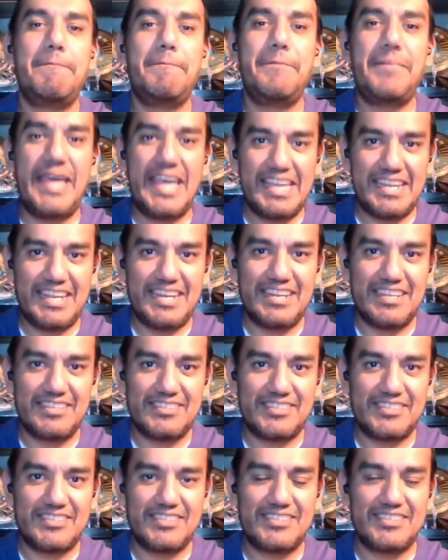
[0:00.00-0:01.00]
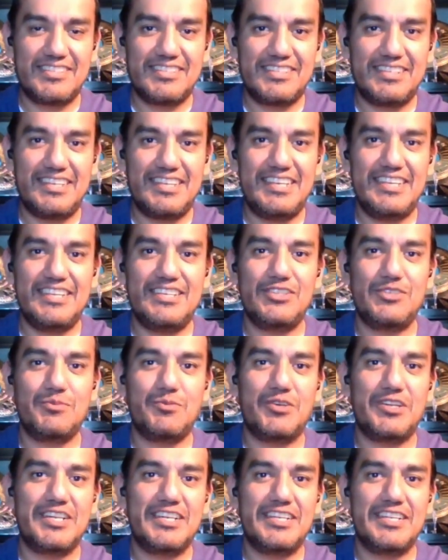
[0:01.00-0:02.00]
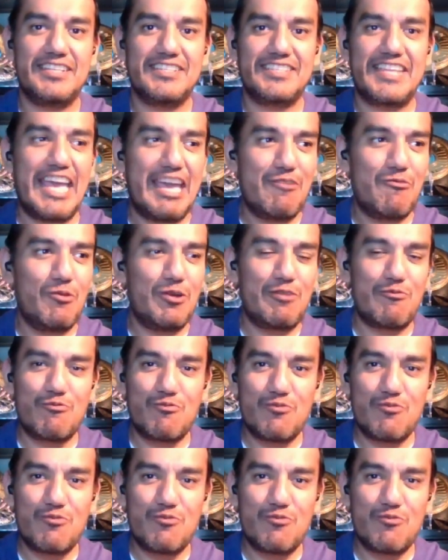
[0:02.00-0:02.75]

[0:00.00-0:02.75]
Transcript: Pettiness is what it is. And what